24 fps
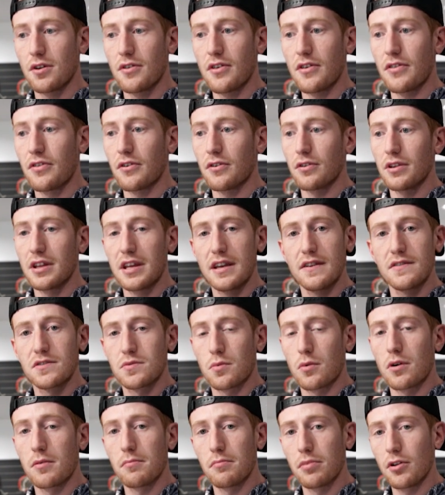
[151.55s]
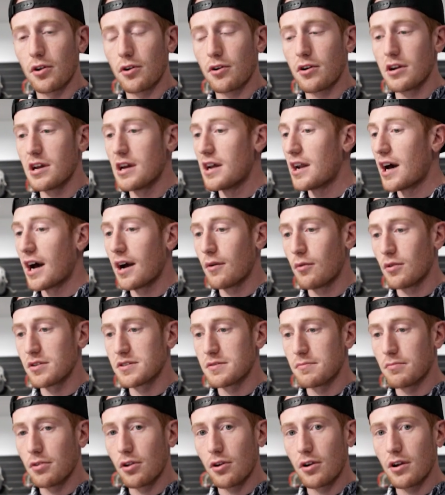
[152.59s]
that the leaves weren't blurry and I
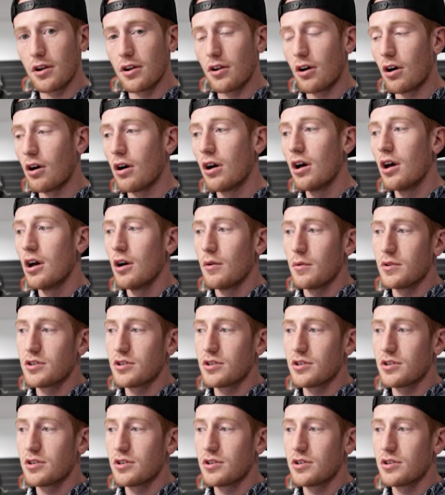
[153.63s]
wasn't blurry at all.